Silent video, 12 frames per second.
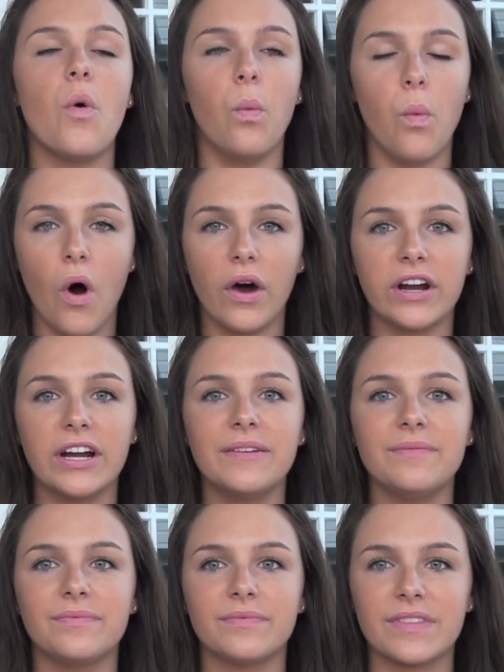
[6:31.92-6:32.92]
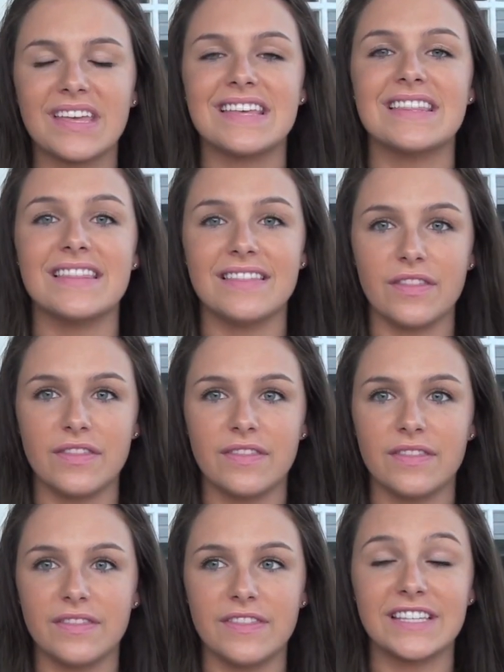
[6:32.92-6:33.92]
Water,
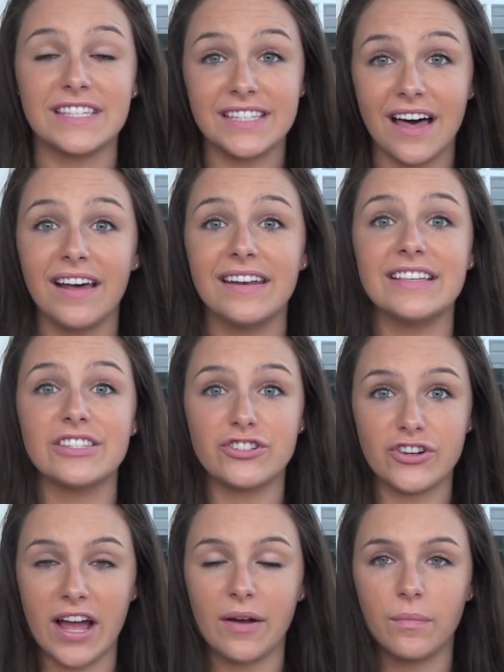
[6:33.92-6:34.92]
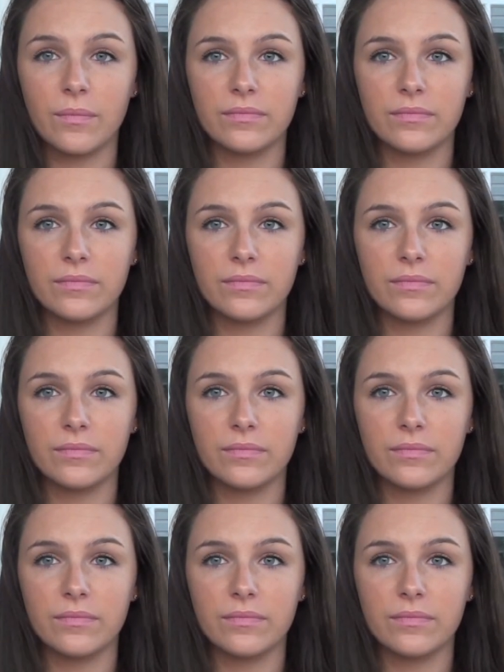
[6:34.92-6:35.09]
the sun is attract.